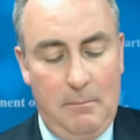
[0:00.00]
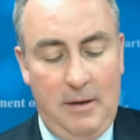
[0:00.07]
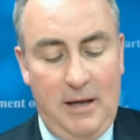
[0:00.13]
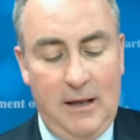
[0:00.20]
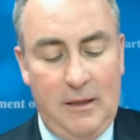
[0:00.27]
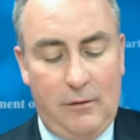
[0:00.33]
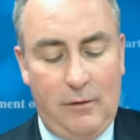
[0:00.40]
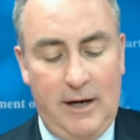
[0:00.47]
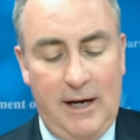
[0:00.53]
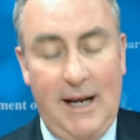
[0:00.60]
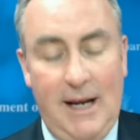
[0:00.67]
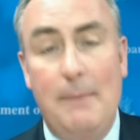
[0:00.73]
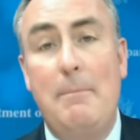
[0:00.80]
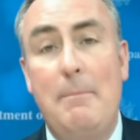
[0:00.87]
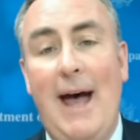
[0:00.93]

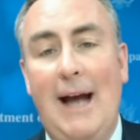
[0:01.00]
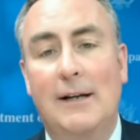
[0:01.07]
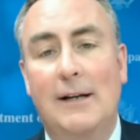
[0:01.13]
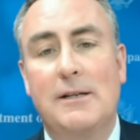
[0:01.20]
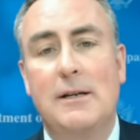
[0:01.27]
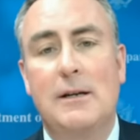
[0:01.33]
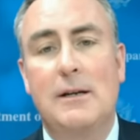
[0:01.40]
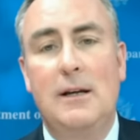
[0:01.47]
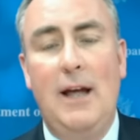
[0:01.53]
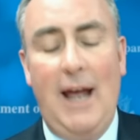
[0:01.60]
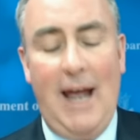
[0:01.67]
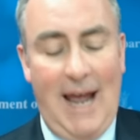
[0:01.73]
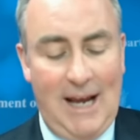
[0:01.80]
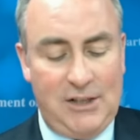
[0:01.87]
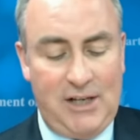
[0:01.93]
P3Impact,
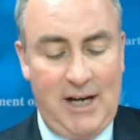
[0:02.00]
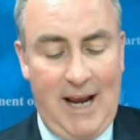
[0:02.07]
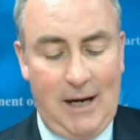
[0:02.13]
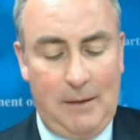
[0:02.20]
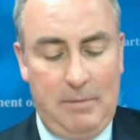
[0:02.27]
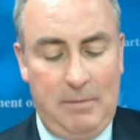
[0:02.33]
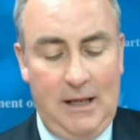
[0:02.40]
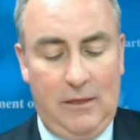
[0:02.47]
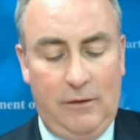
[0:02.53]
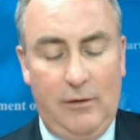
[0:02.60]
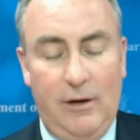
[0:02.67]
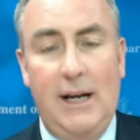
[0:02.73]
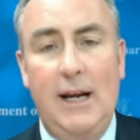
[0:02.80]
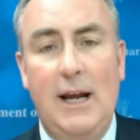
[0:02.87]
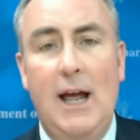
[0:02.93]
hashtag
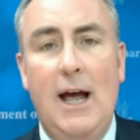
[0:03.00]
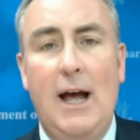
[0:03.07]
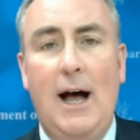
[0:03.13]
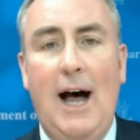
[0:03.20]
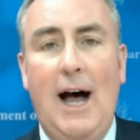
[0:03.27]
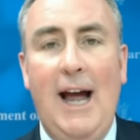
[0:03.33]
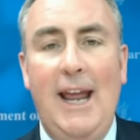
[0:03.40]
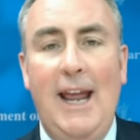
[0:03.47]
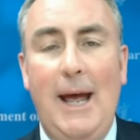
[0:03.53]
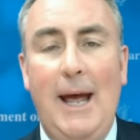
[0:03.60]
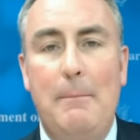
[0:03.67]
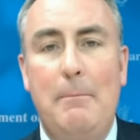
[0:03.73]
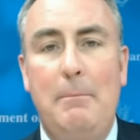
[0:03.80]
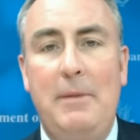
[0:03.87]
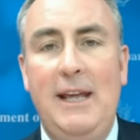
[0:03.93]

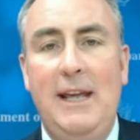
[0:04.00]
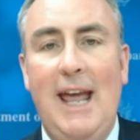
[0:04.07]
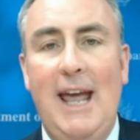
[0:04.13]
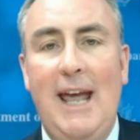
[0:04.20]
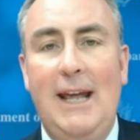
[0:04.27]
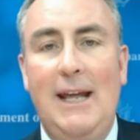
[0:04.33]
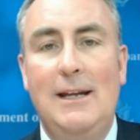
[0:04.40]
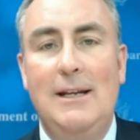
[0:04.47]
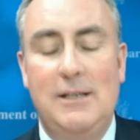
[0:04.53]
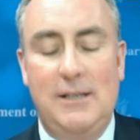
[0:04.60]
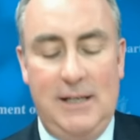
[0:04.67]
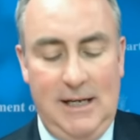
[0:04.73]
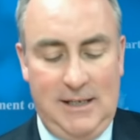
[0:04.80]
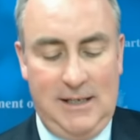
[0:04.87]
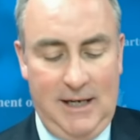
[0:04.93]

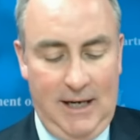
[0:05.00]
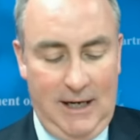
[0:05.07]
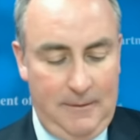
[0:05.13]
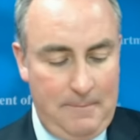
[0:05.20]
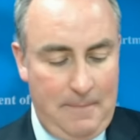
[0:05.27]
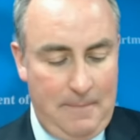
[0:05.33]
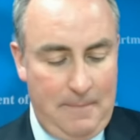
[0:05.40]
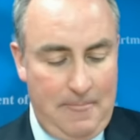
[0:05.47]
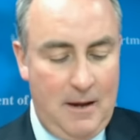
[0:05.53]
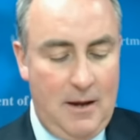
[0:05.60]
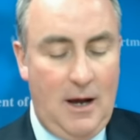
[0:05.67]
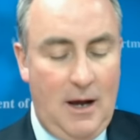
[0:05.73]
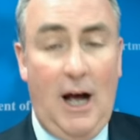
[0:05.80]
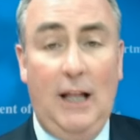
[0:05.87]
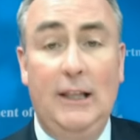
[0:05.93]
P3IMPACT.
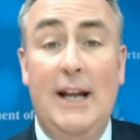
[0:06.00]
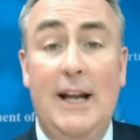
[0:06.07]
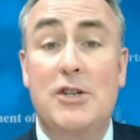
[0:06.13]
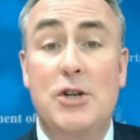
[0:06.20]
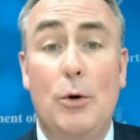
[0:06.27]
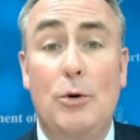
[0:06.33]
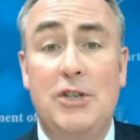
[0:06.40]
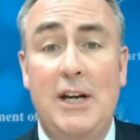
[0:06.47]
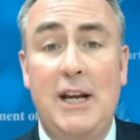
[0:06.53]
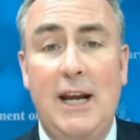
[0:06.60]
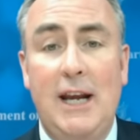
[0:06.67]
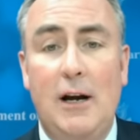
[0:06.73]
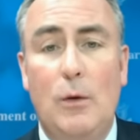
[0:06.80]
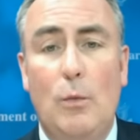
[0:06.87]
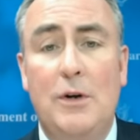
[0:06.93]
Uh, let us know what you
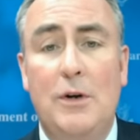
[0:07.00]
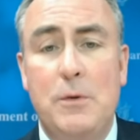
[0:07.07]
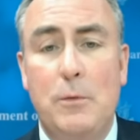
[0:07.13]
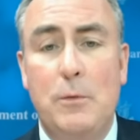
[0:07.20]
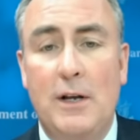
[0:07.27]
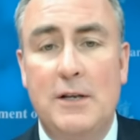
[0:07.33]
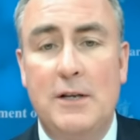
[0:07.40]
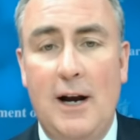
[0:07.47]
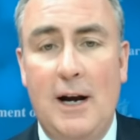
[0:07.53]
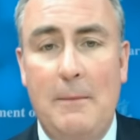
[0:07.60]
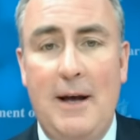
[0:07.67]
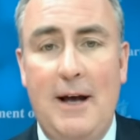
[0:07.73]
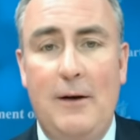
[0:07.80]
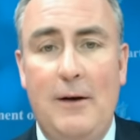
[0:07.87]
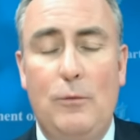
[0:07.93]
hear, what you want to talk
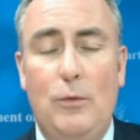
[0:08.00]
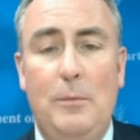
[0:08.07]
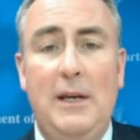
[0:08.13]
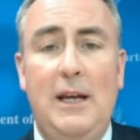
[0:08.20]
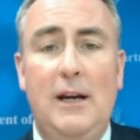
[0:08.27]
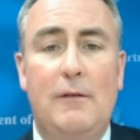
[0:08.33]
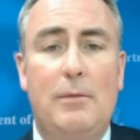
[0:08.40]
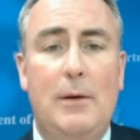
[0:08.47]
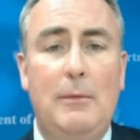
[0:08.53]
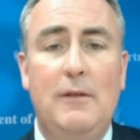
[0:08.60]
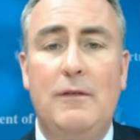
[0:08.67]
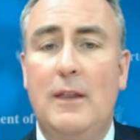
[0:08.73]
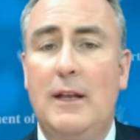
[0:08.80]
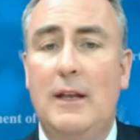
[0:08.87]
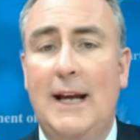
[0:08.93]
about. We'll be here probably
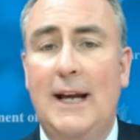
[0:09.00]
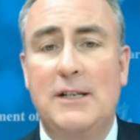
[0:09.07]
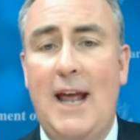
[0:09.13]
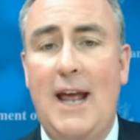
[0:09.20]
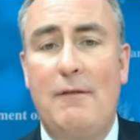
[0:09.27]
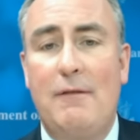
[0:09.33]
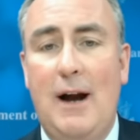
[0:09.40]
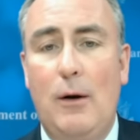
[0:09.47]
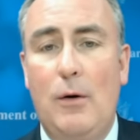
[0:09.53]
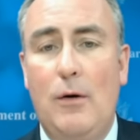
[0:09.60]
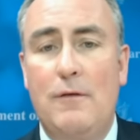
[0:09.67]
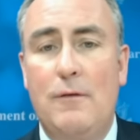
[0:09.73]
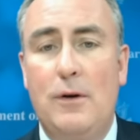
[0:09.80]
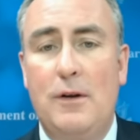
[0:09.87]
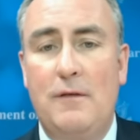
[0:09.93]
for the next half hour
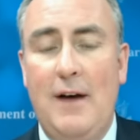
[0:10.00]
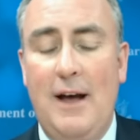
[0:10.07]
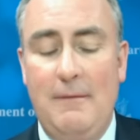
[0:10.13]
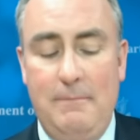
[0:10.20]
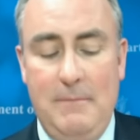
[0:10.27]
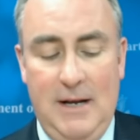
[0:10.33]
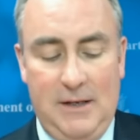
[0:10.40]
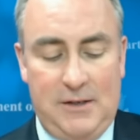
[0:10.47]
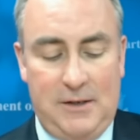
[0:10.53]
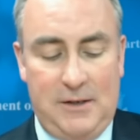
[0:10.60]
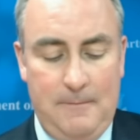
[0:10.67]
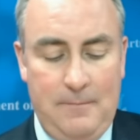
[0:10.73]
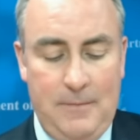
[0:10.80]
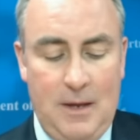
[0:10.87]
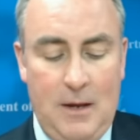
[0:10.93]
or 45 minutes.
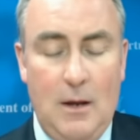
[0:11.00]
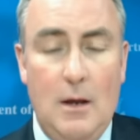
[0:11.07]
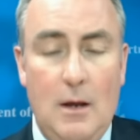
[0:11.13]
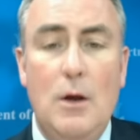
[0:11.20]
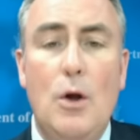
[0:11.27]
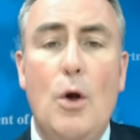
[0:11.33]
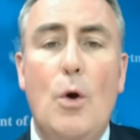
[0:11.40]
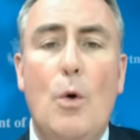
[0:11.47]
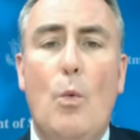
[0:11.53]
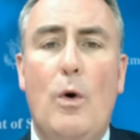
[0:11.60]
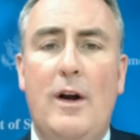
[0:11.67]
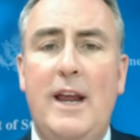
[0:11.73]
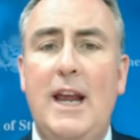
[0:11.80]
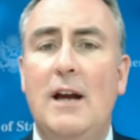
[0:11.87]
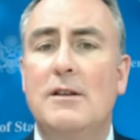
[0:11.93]

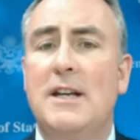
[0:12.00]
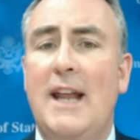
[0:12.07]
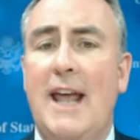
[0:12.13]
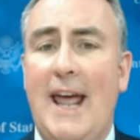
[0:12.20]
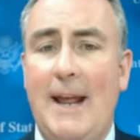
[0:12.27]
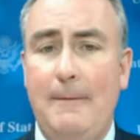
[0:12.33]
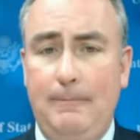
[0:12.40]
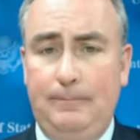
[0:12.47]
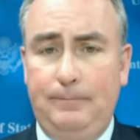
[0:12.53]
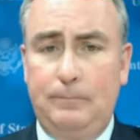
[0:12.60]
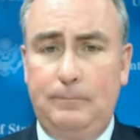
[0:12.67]
We're here today